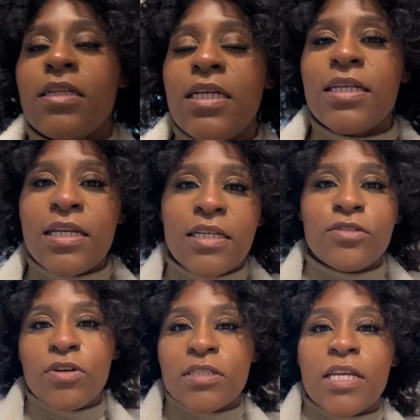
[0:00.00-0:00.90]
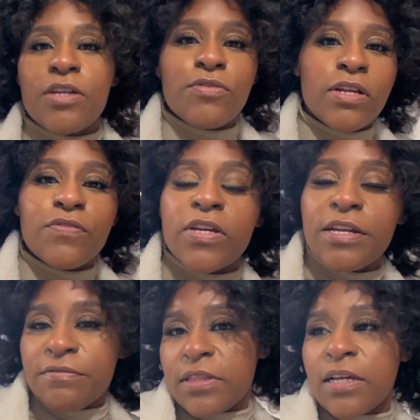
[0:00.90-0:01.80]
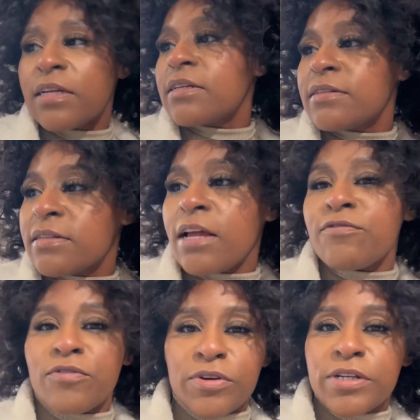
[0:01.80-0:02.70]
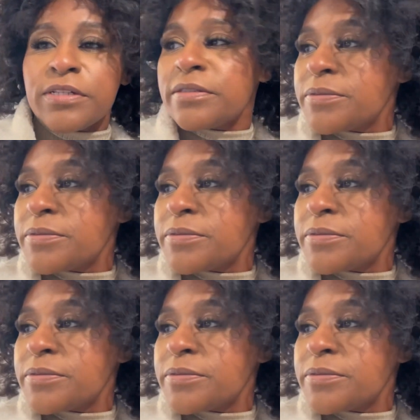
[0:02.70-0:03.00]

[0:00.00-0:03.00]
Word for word: these kids try to take credit for everything. Like, for real.